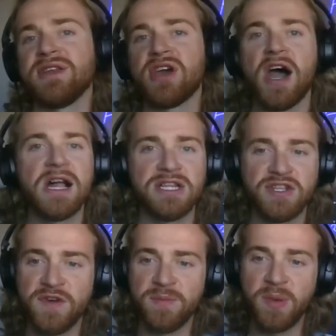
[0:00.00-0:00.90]
college
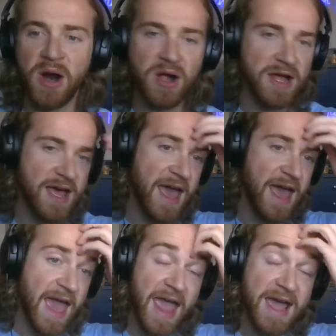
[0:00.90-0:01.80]
football.
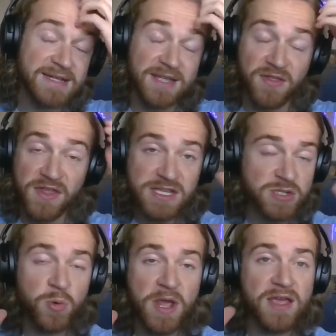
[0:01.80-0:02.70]
And
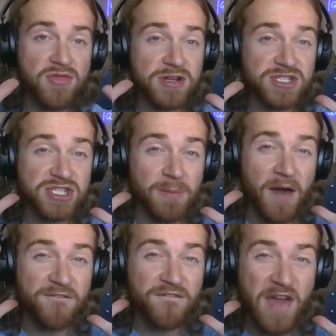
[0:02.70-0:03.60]
this week, there's some
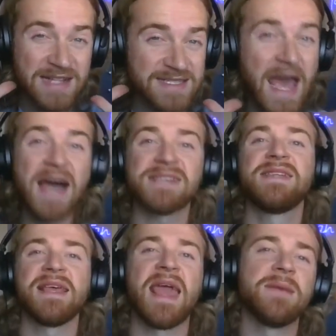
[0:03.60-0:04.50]

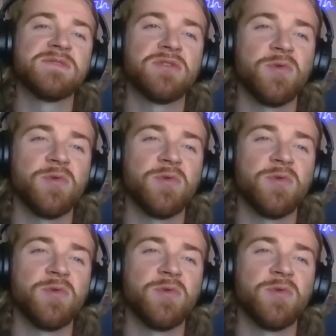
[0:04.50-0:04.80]
fantastic games to